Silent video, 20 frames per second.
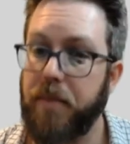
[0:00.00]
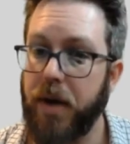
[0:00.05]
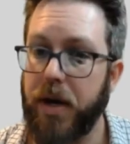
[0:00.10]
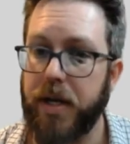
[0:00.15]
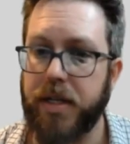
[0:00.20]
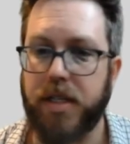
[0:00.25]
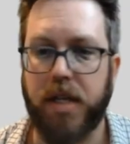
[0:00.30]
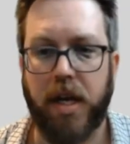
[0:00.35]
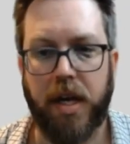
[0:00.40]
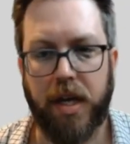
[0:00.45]

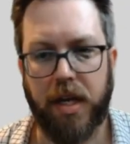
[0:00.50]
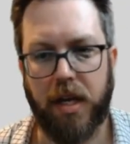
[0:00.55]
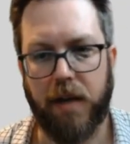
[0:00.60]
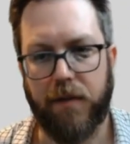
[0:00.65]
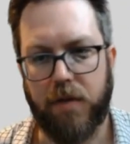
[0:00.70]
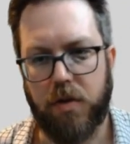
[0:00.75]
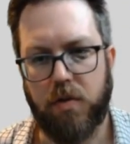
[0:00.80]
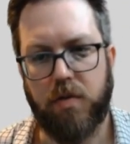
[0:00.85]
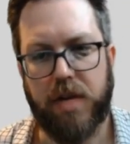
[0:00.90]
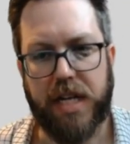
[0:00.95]
but
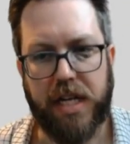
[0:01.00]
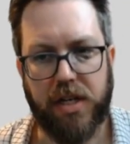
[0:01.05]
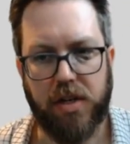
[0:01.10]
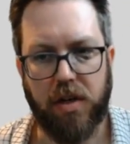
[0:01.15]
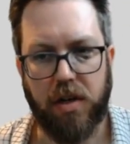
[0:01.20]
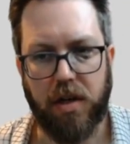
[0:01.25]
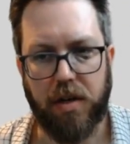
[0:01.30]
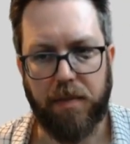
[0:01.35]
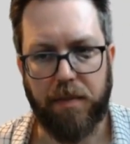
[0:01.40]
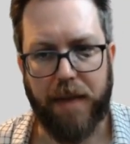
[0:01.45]
if you need
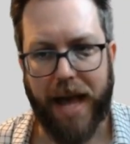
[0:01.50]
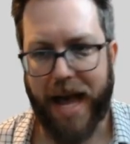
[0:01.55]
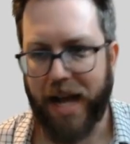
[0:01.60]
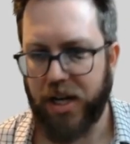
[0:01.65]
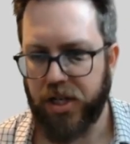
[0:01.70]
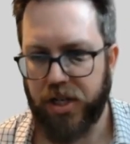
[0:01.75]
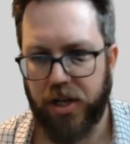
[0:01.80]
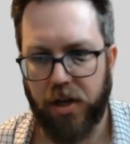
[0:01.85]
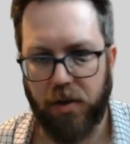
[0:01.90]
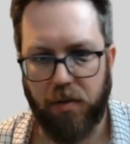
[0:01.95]
to
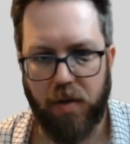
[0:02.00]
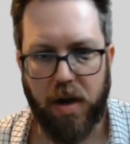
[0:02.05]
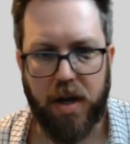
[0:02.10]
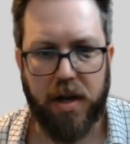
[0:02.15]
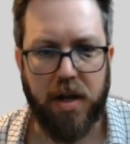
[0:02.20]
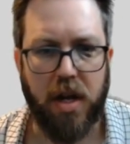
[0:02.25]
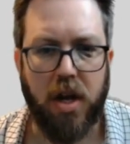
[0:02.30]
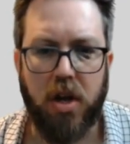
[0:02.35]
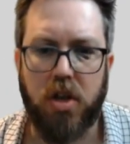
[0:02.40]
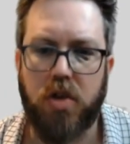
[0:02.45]
patch in a
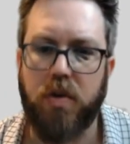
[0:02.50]
run,